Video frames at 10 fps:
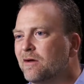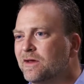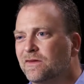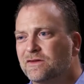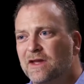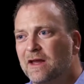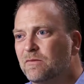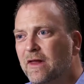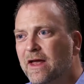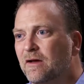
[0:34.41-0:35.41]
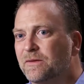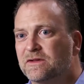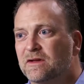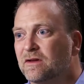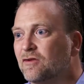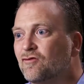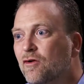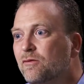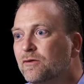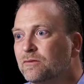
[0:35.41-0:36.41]
I don't get the same layout that's in the
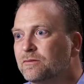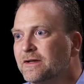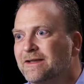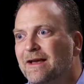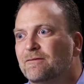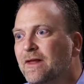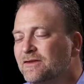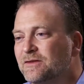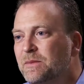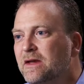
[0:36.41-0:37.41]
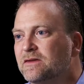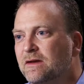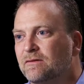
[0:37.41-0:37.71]
control room because I have less space, I